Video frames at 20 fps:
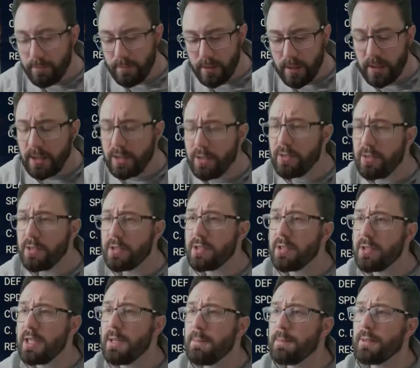He does
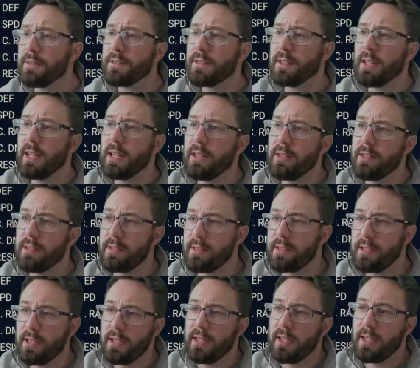debuff cleanse
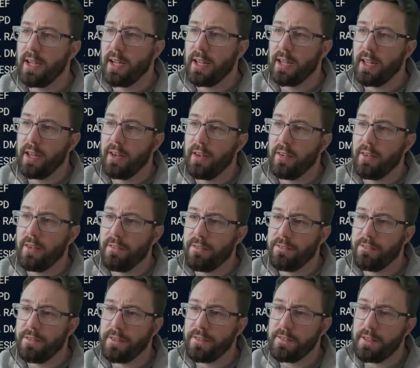and then
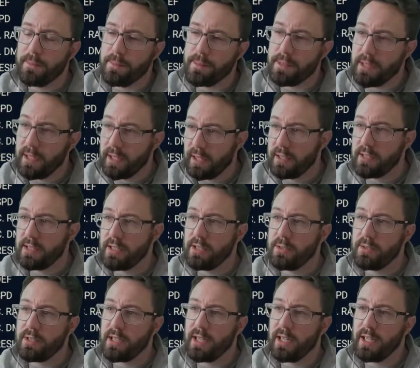15%
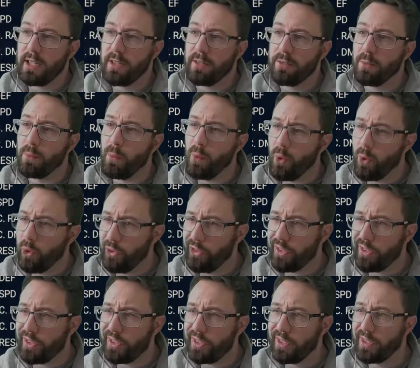continuous heal for 1
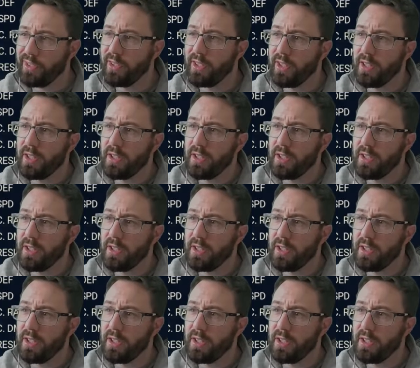turn